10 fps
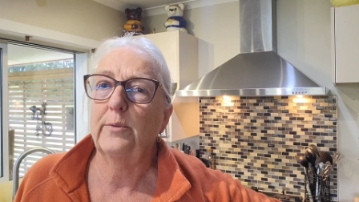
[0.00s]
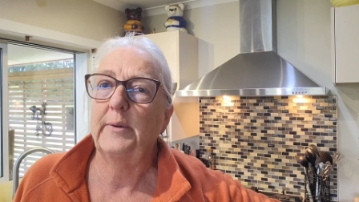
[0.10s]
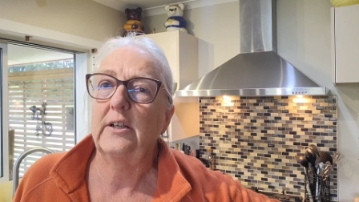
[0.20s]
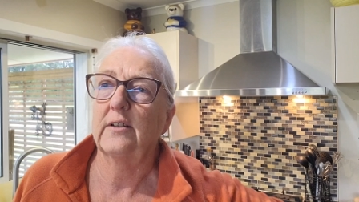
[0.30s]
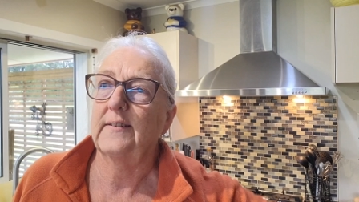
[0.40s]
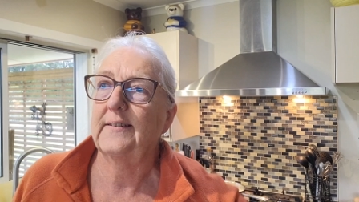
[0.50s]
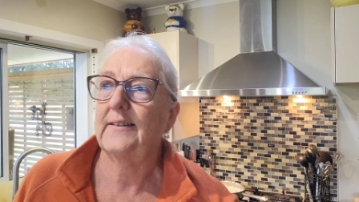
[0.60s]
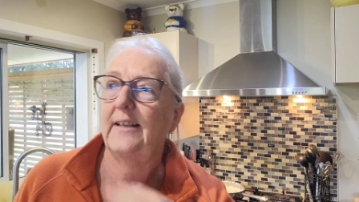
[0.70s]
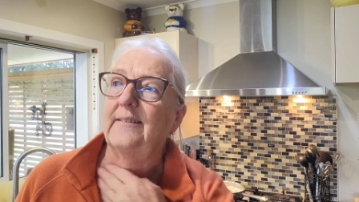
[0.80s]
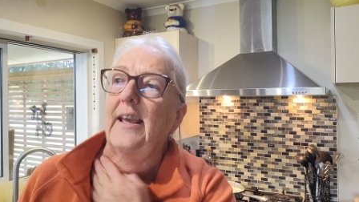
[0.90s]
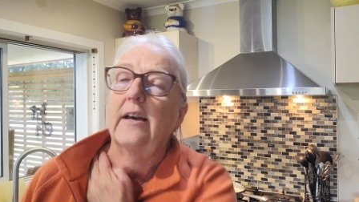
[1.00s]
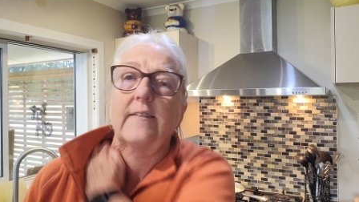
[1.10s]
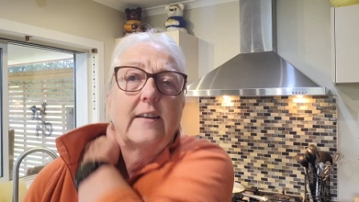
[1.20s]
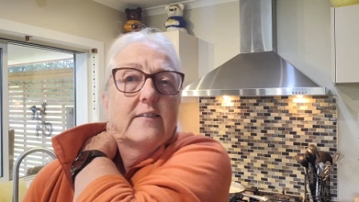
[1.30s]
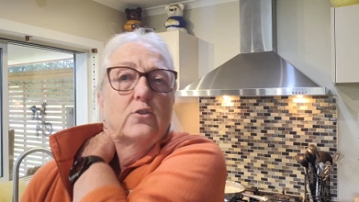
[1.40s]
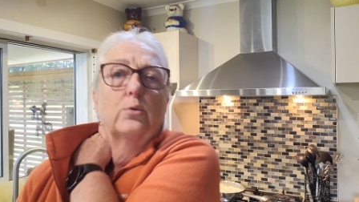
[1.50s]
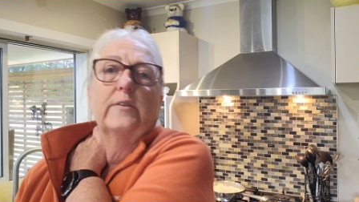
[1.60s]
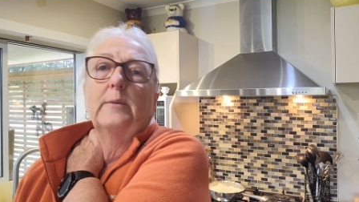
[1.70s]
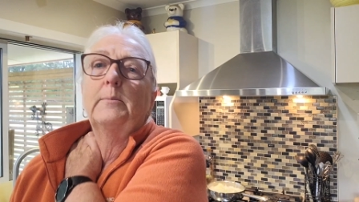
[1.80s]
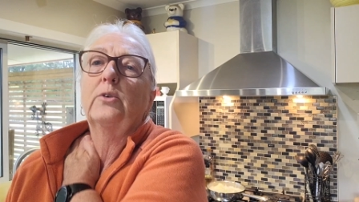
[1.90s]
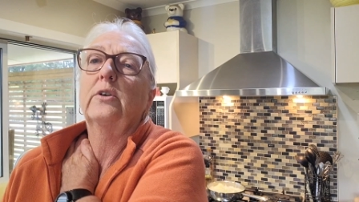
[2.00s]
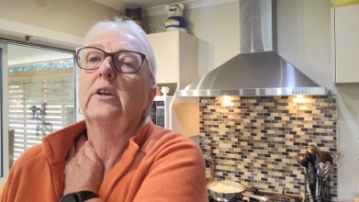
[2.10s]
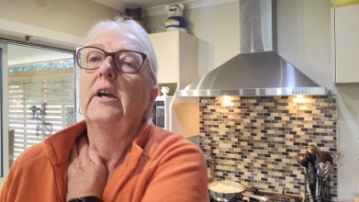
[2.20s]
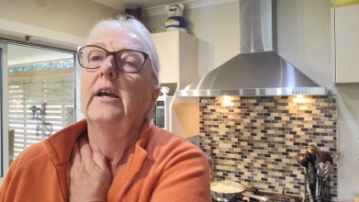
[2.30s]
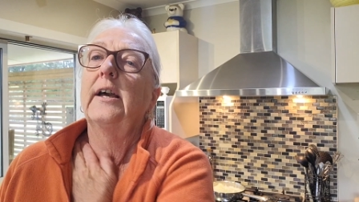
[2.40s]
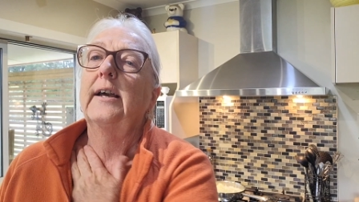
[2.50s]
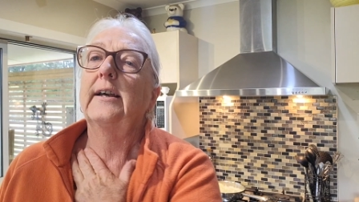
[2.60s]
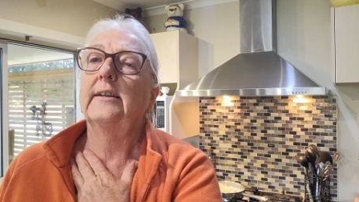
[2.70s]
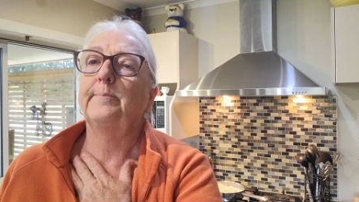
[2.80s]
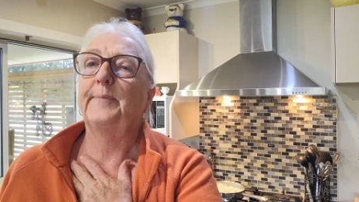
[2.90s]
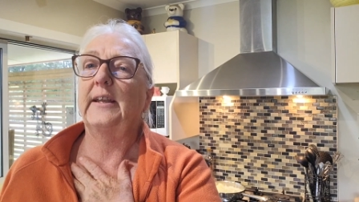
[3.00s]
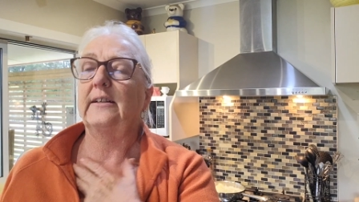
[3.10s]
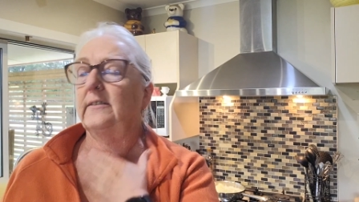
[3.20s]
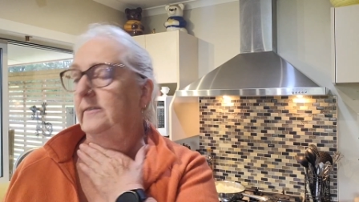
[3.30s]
because that's how they stored their milk um, in,